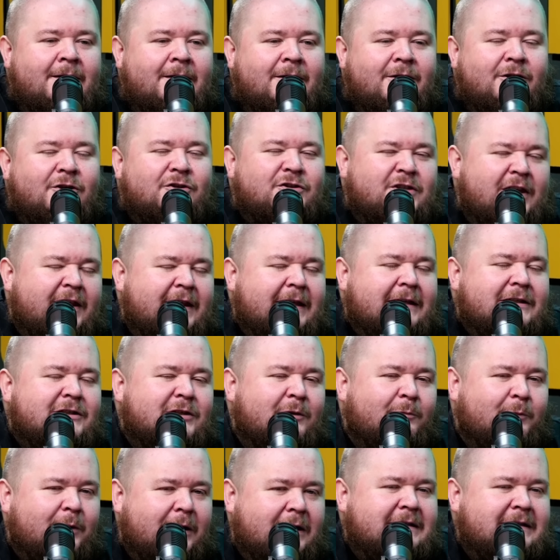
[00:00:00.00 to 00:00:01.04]
because I think
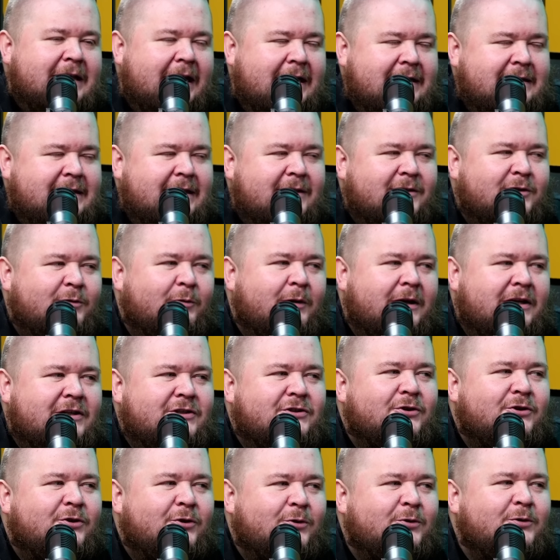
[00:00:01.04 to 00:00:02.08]
someone else asked this
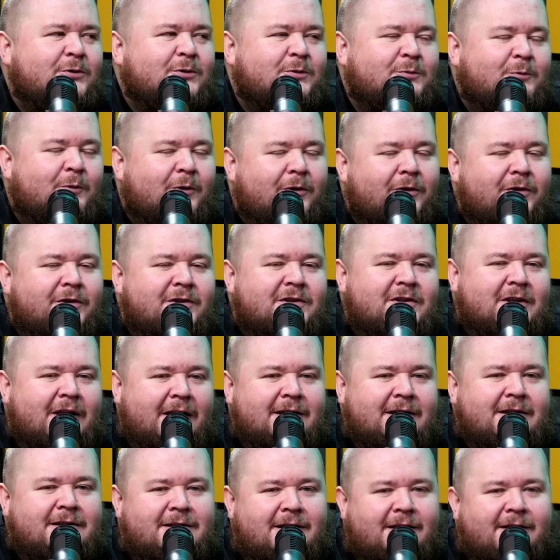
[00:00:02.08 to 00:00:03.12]
question who has won the
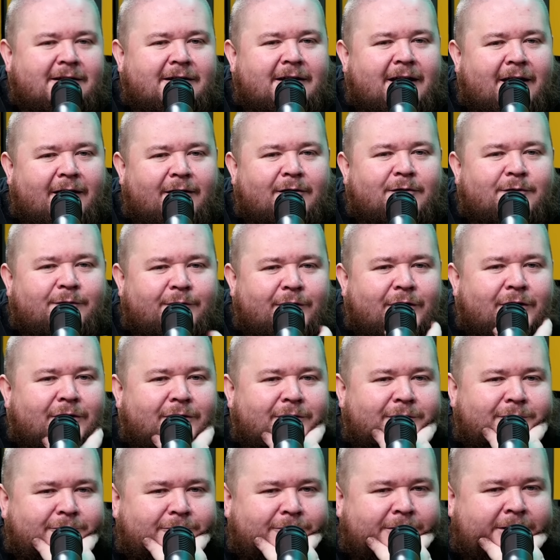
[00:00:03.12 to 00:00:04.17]
sickness and in health vow,
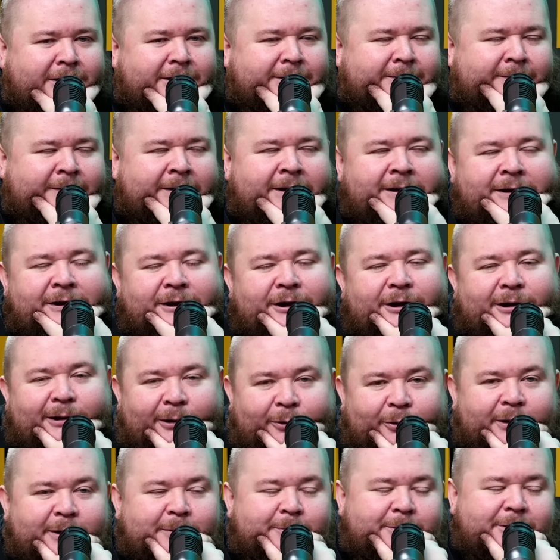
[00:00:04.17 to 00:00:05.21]
right?
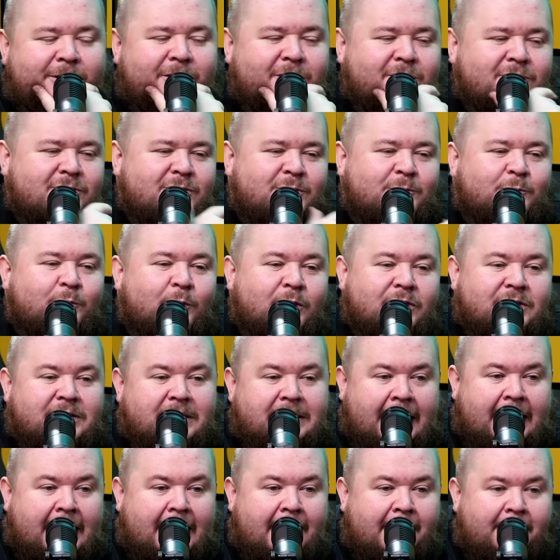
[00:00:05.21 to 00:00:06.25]
Chloe, because there was a
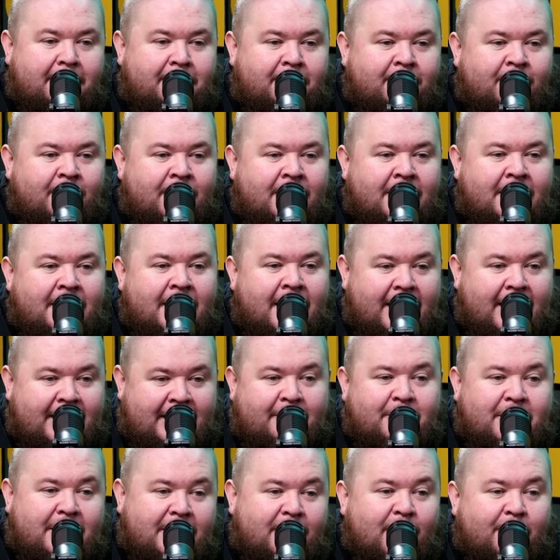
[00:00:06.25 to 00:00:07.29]
time, and I
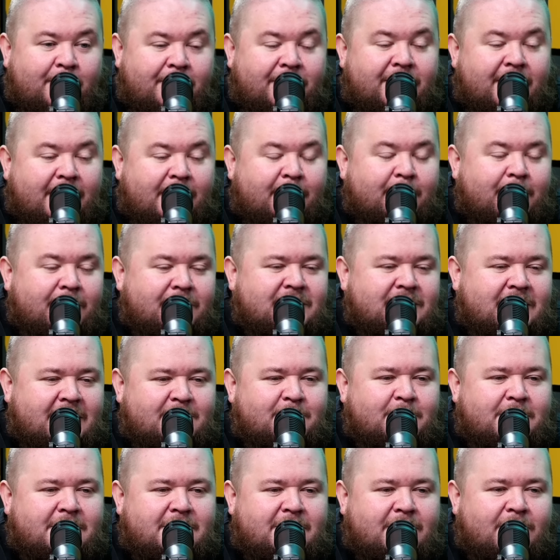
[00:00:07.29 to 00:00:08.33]
mean up until about six
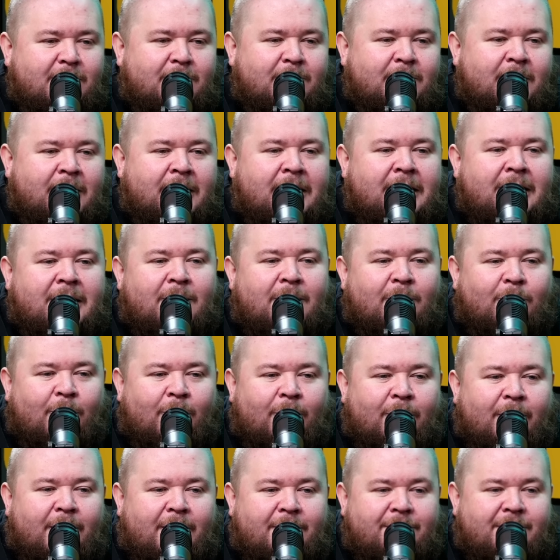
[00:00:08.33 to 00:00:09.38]
weeks ago,
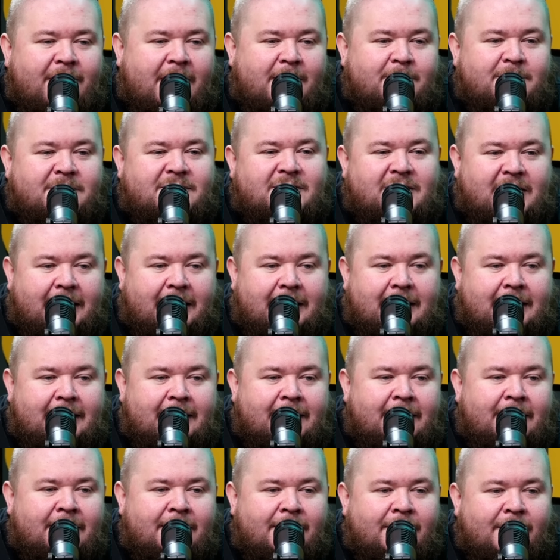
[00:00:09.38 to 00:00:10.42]
where if I was sick,
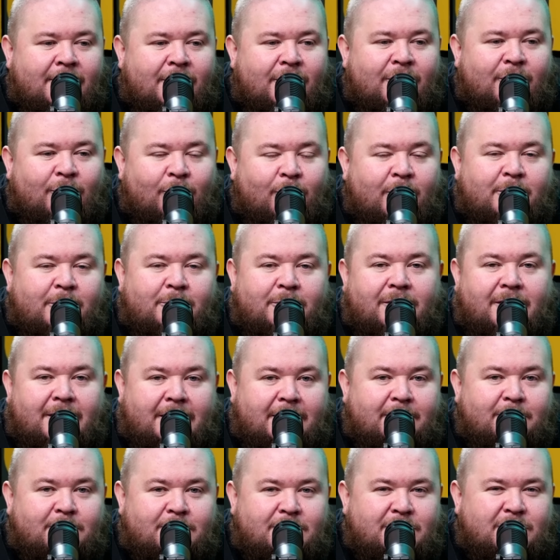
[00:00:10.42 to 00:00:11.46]
Chloe would
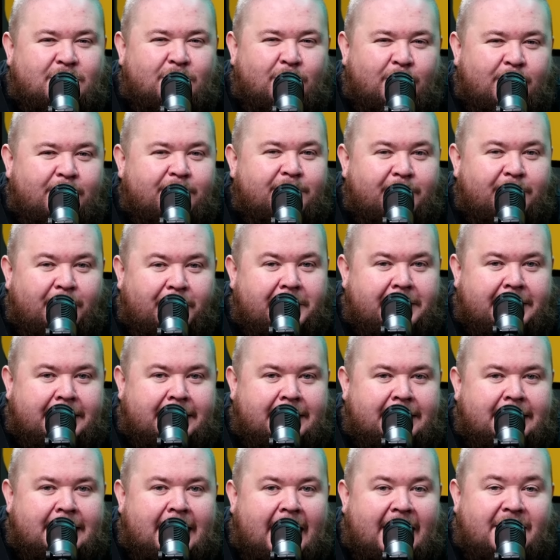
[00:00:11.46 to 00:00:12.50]
think it was sort of funny.
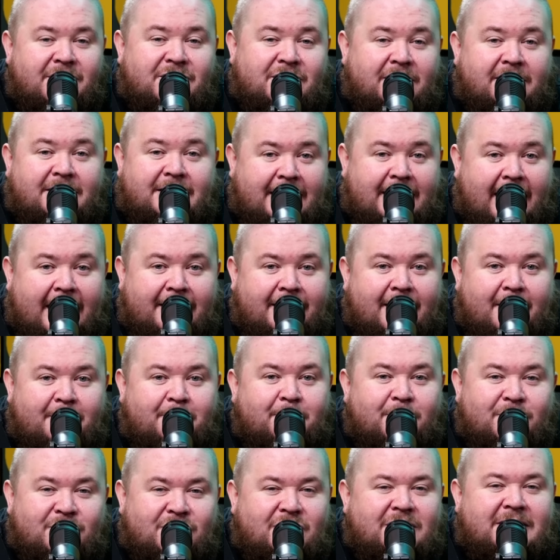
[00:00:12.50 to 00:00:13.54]
And she'll deny that,
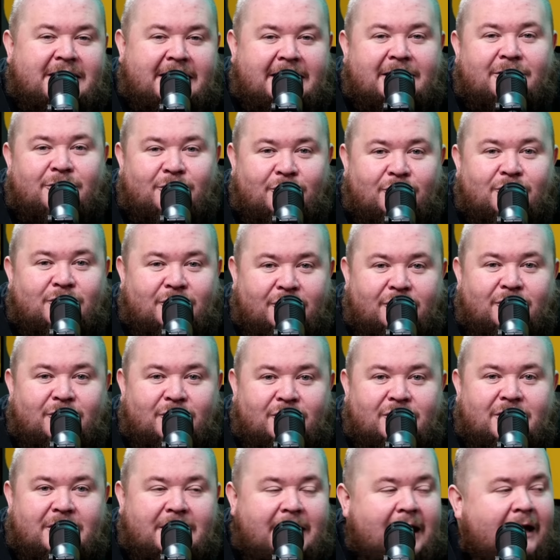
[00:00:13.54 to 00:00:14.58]
but she did use, no, use
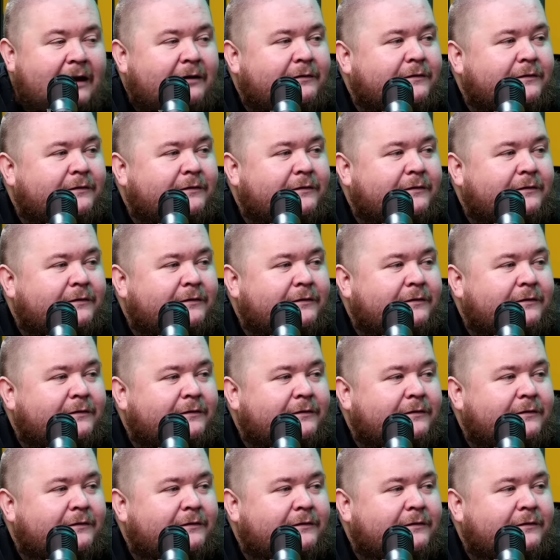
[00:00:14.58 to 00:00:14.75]
like the laugh.